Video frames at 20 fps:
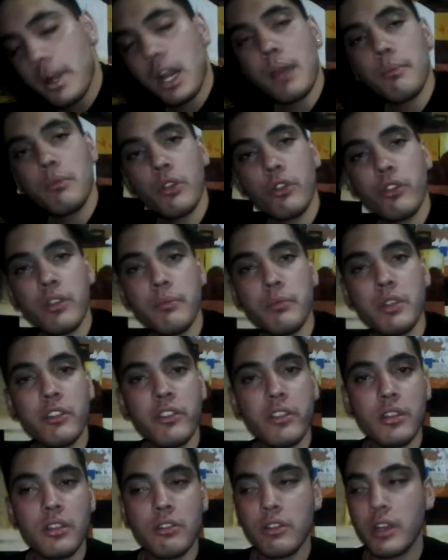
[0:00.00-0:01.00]
plummels them
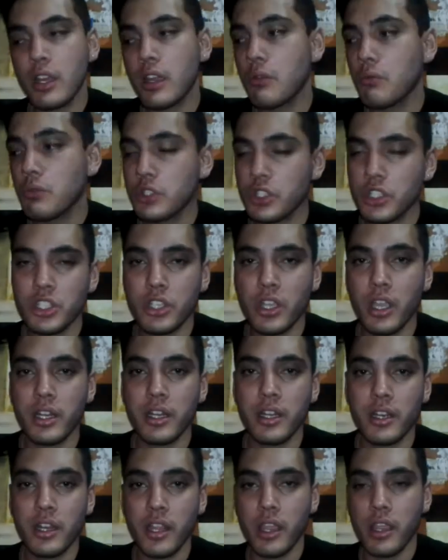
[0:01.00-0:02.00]
into the ground, which is
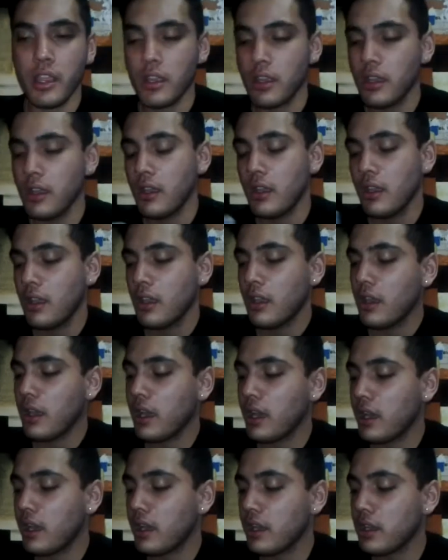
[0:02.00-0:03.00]
kind of neat.
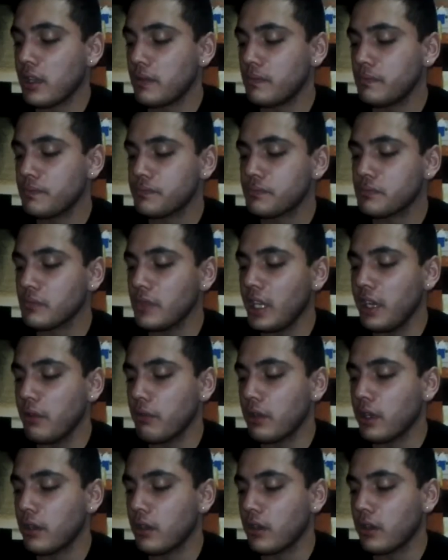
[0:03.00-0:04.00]

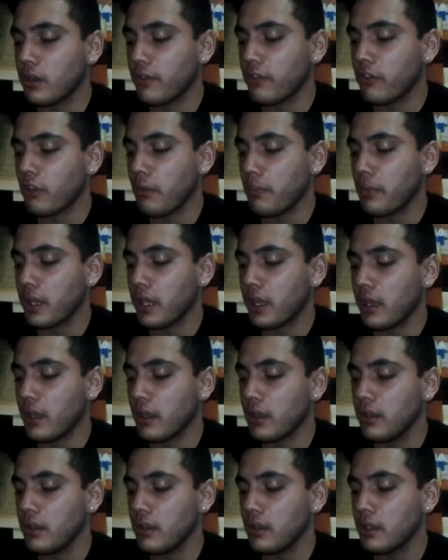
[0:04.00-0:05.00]
Anyway, going off topic
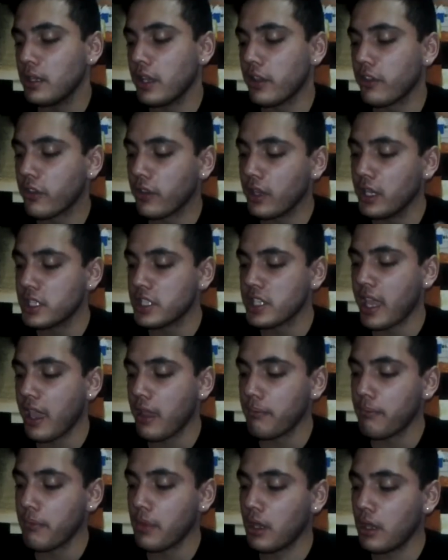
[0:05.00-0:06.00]
here. Yes,
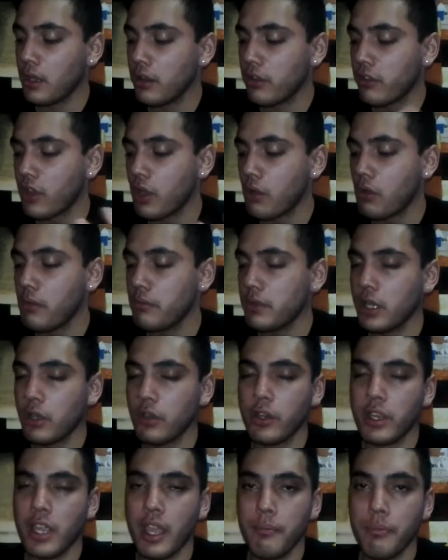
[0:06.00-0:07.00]
it's co-op
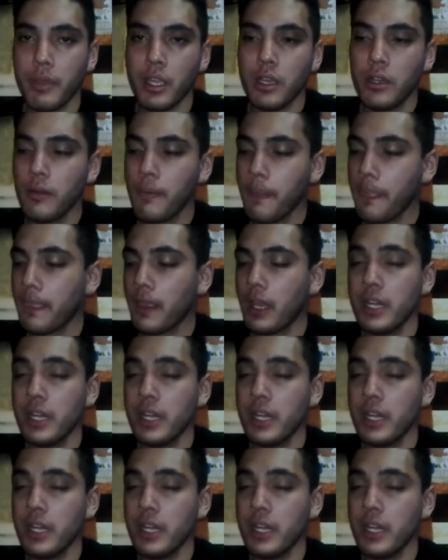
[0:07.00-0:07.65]
now, her campaign,